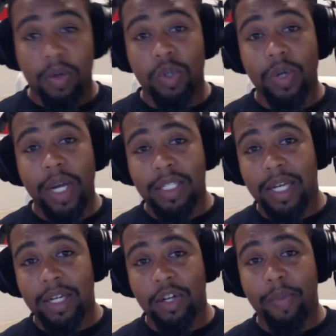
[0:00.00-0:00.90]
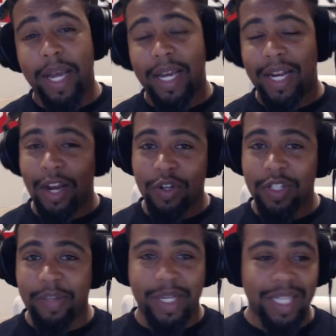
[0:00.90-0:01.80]
you guys decided to go back, and I heard
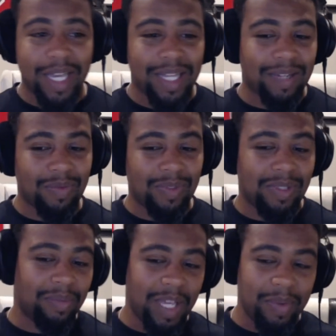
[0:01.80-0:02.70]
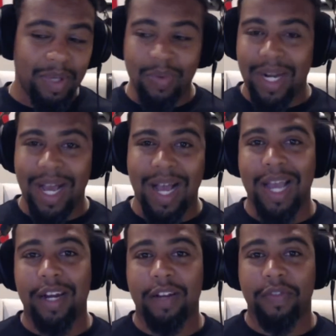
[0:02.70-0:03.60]
somebody say like, well, maybe we're not high
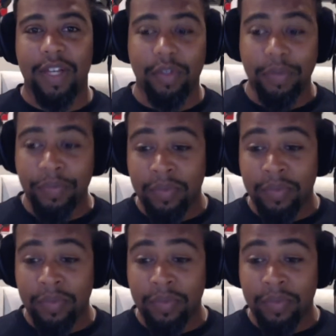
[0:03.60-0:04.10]
enough level.